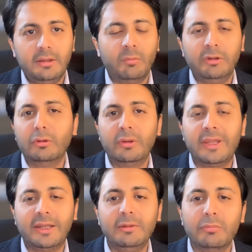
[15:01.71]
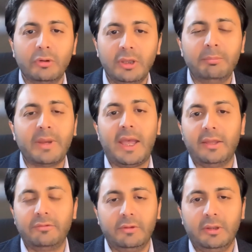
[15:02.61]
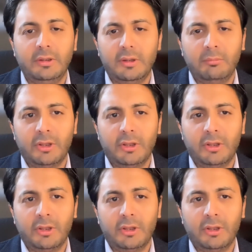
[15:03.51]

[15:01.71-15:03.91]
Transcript: when you look at any booking path, and I'm